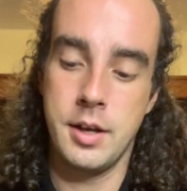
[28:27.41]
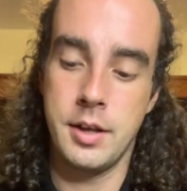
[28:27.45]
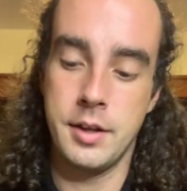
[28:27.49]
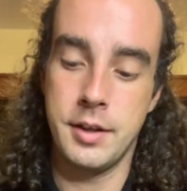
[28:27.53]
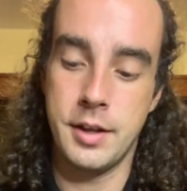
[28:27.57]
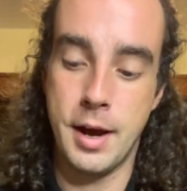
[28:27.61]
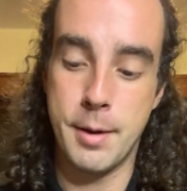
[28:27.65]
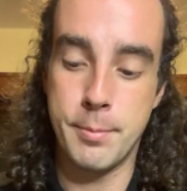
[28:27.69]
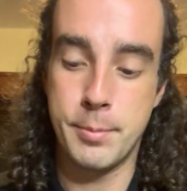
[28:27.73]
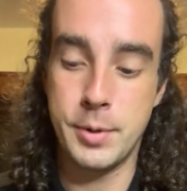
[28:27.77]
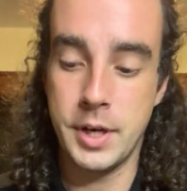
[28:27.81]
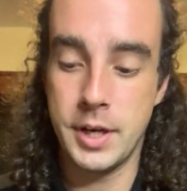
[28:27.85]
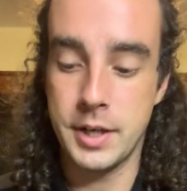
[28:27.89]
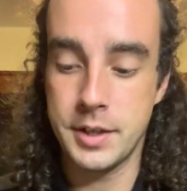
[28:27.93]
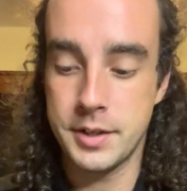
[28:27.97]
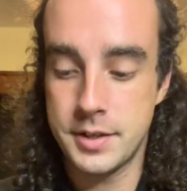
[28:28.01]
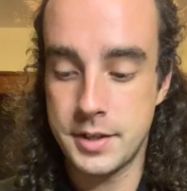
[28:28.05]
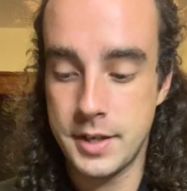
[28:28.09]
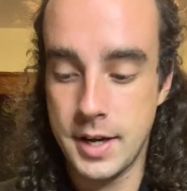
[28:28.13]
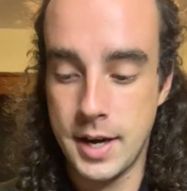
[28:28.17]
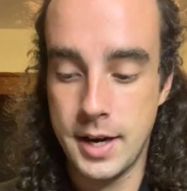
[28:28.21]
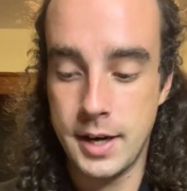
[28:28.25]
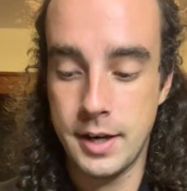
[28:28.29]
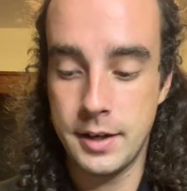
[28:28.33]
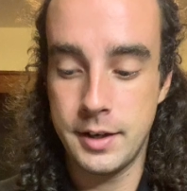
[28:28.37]
That being
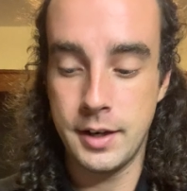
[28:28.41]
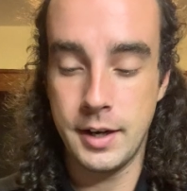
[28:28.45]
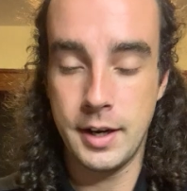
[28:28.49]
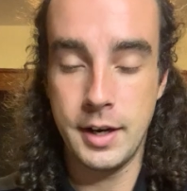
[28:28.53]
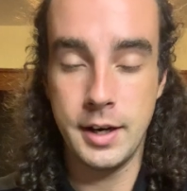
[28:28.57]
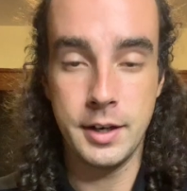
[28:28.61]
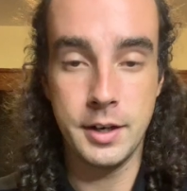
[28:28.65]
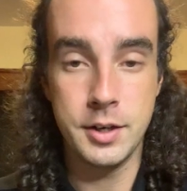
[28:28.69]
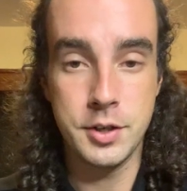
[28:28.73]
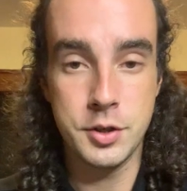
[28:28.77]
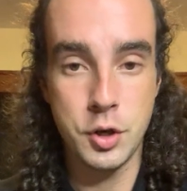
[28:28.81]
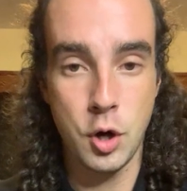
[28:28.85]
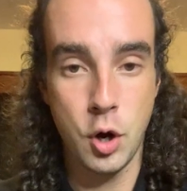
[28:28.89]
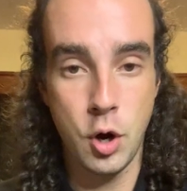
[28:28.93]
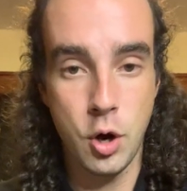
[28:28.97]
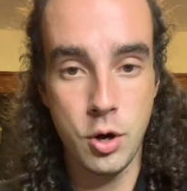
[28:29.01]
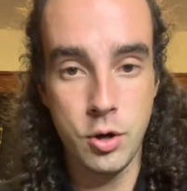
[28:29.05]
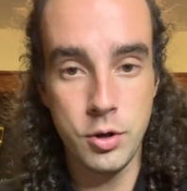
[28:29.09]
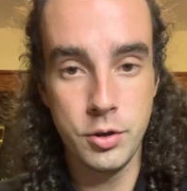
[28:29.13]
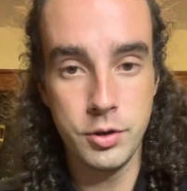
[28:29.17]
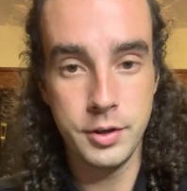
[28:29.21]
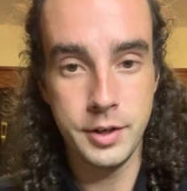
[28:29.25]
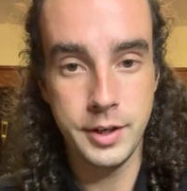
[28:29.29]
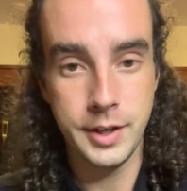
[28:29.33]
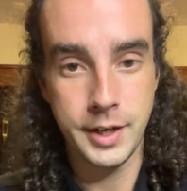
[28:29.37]
said, it has
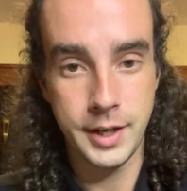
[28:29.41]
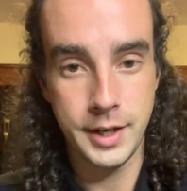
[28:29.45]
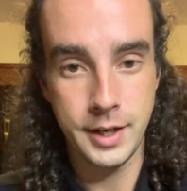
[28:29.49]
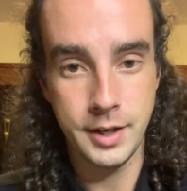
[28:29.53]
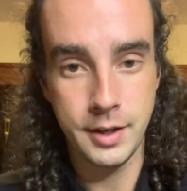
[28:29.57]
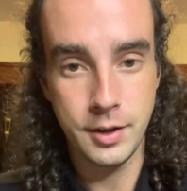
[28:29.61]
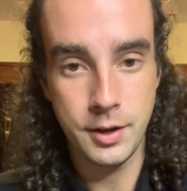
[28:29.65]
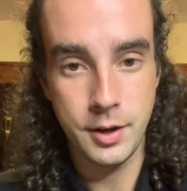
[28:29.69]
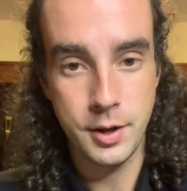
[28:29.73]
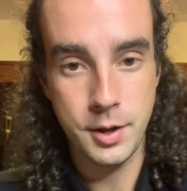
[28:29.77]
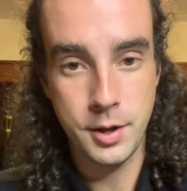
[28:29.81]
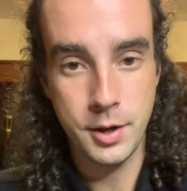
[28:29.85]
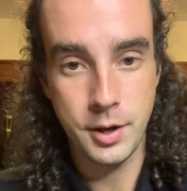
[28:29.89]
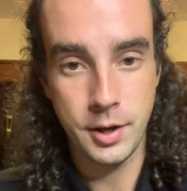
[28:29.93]
only